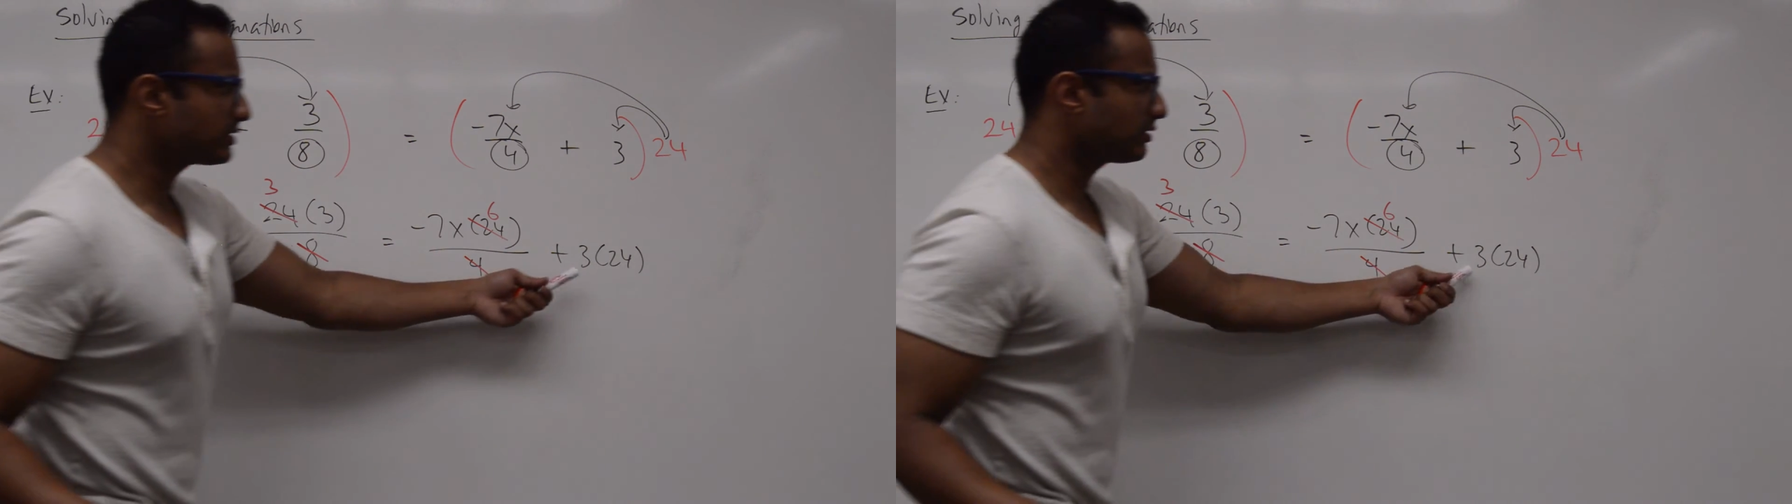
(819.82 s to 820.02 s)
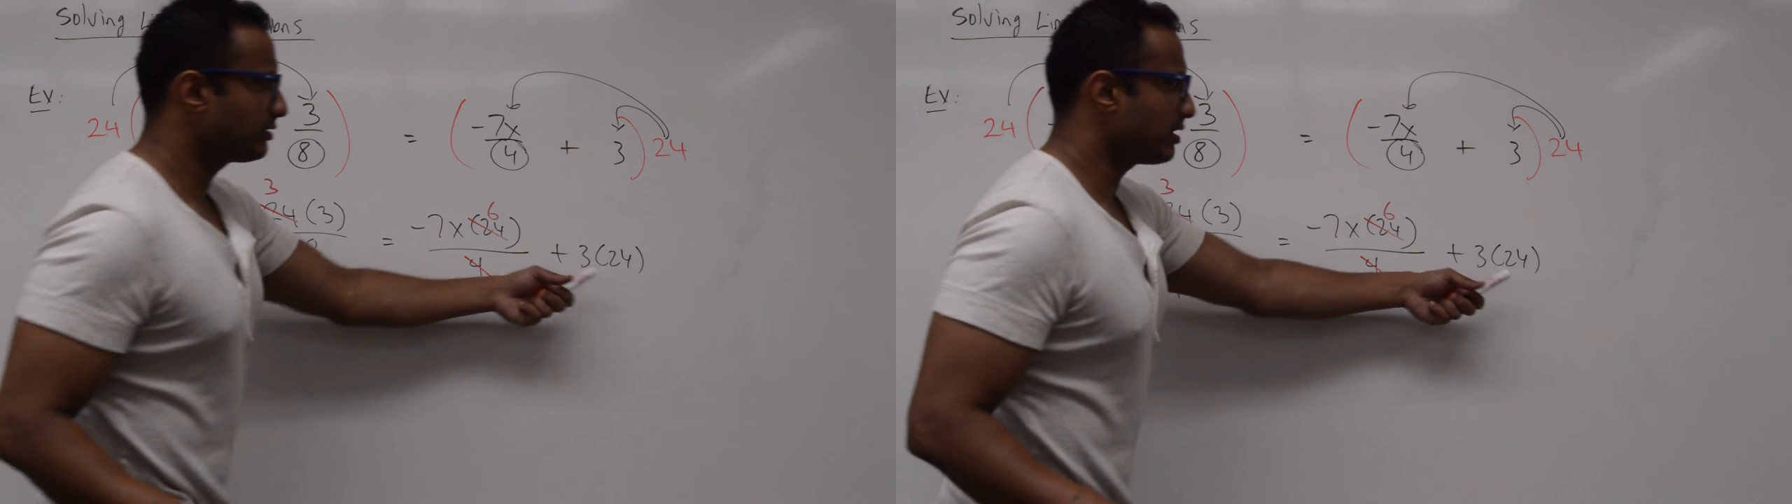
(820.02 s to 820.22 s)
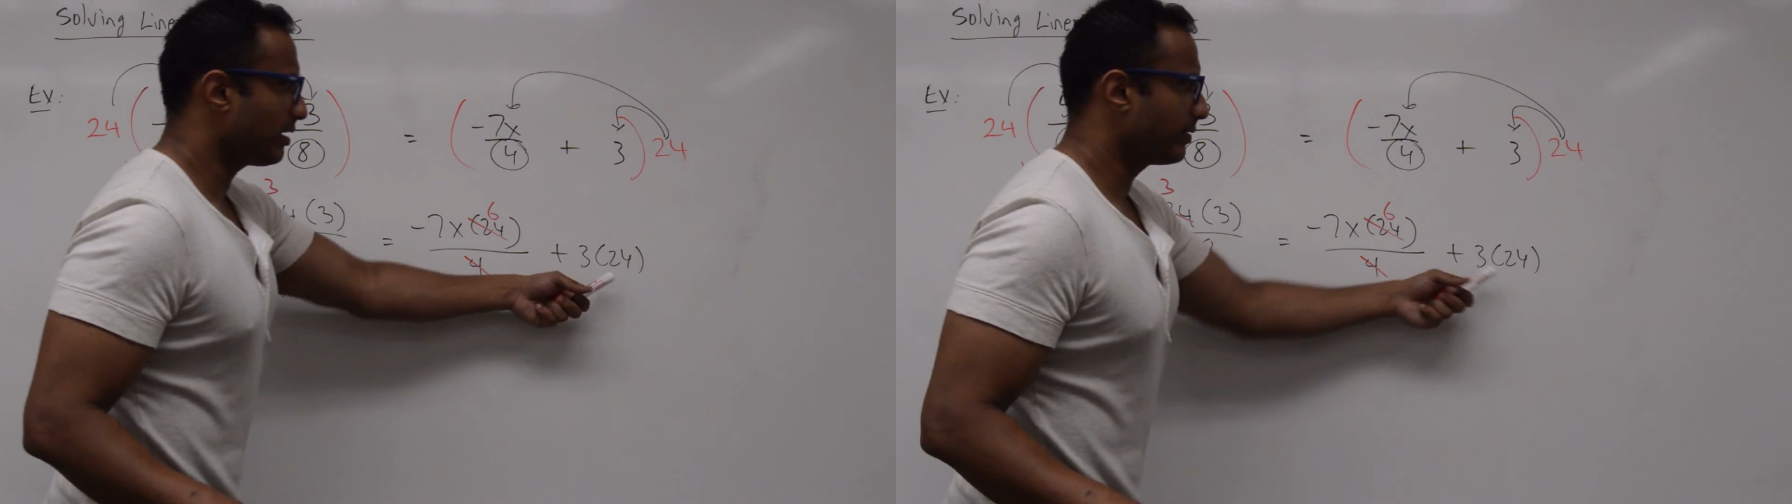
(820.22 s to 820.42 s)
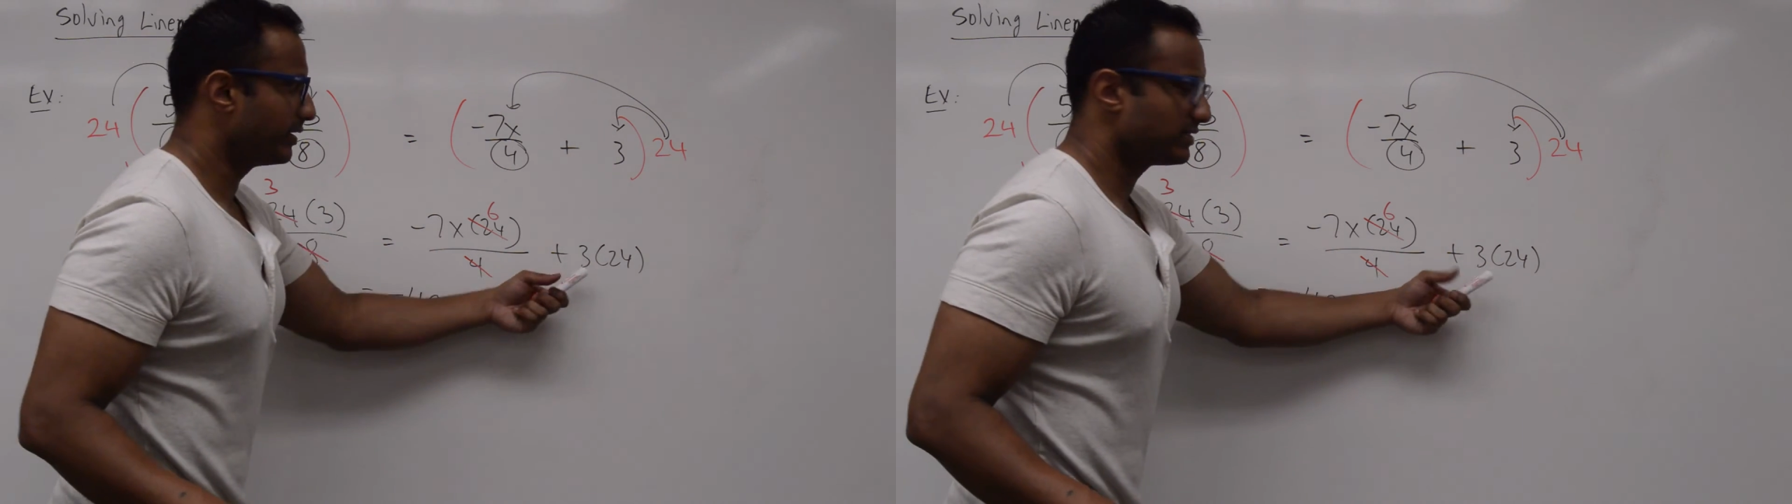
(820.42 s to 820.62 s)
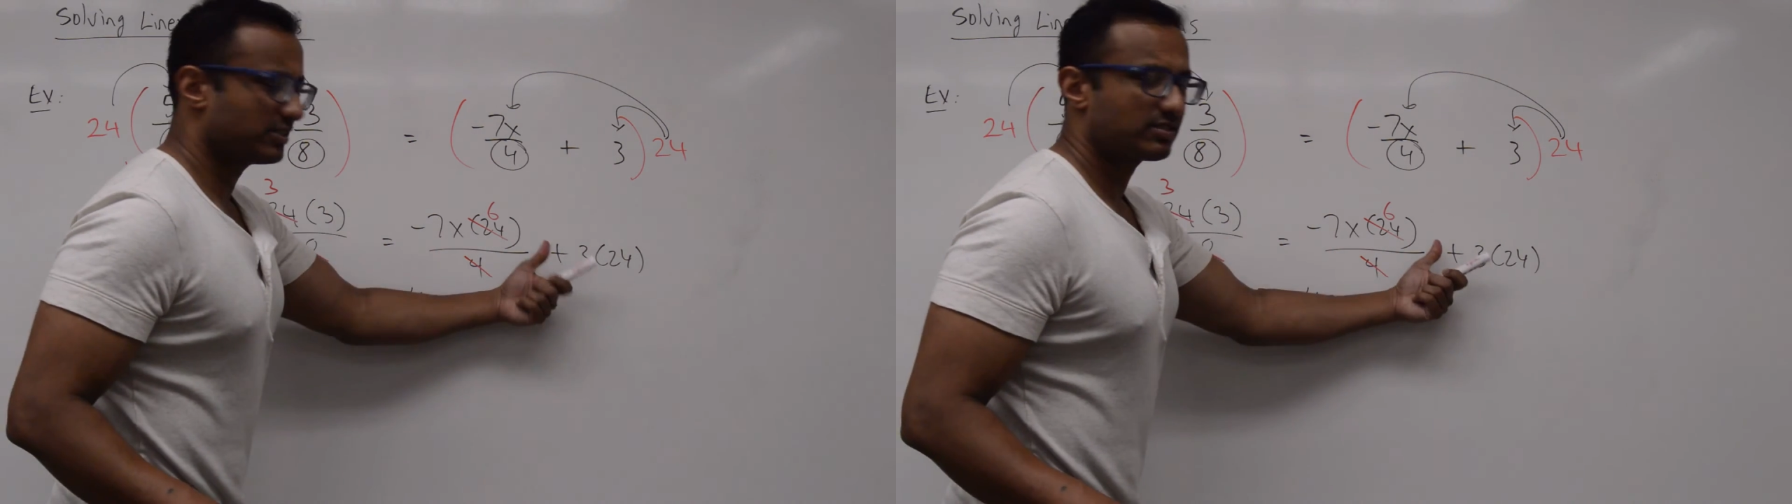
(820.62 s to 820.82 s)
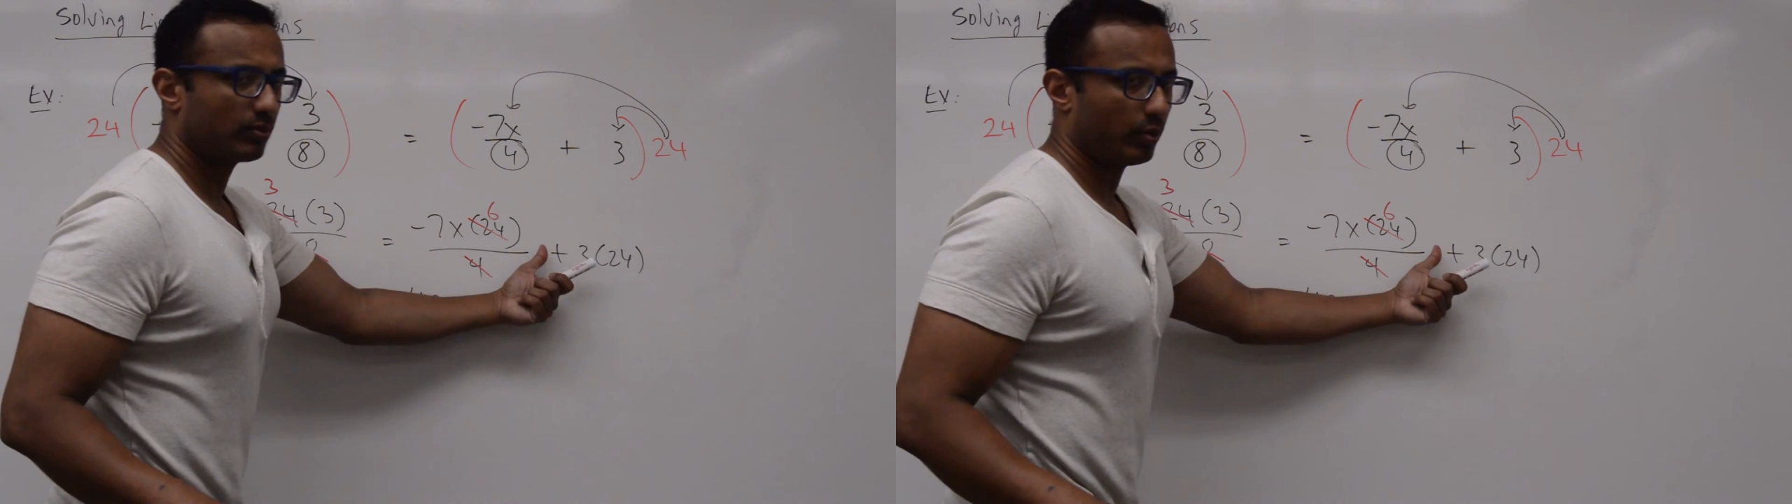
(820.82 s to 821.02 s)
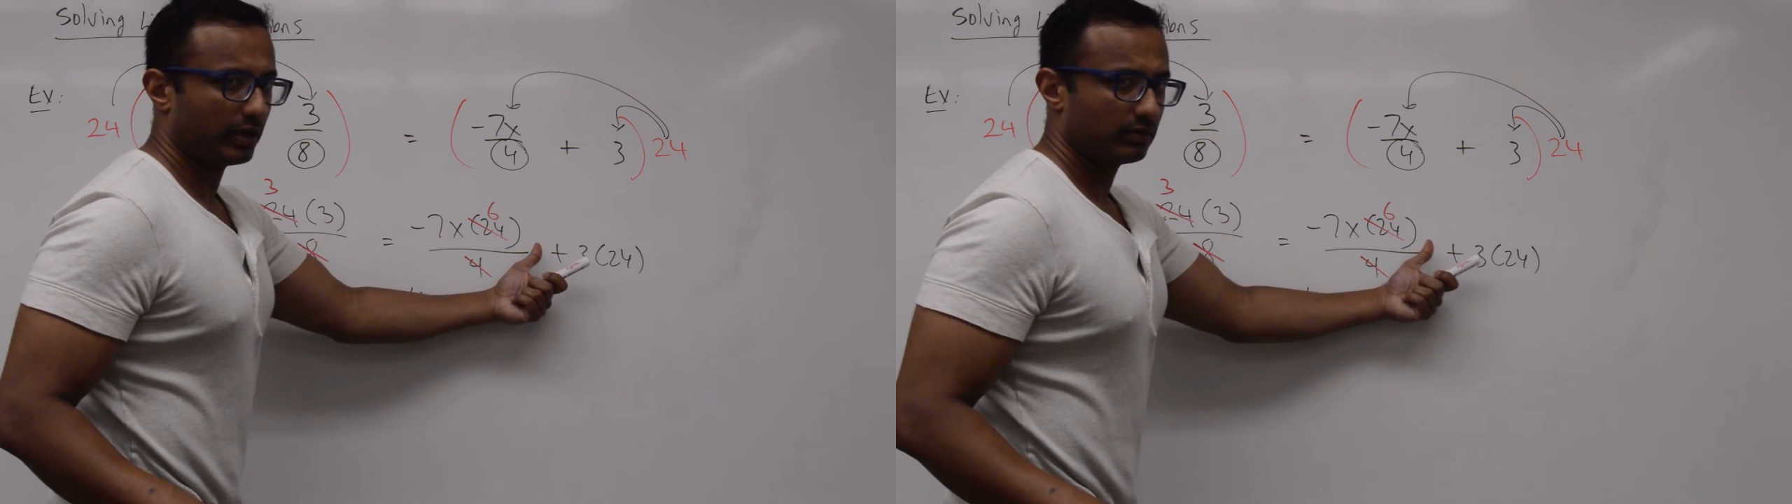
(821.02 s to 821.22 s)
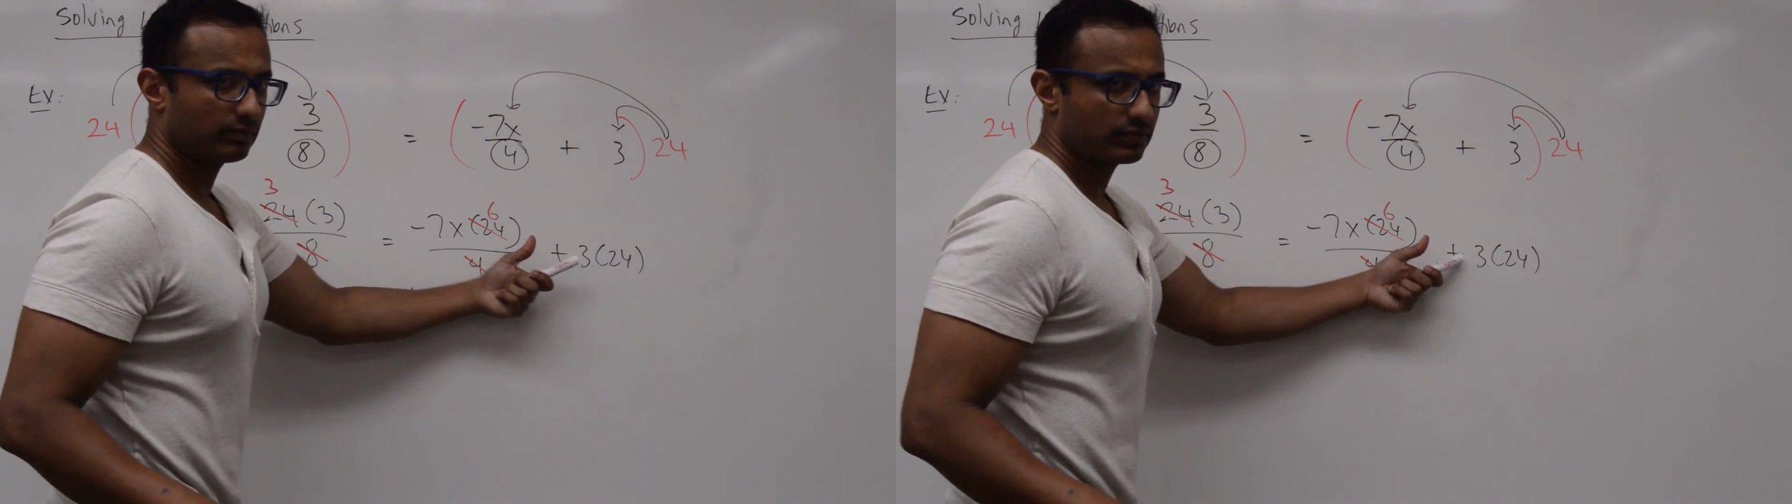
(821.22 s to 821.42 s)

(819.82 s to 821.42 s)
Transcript: no denominator, it's just a 1.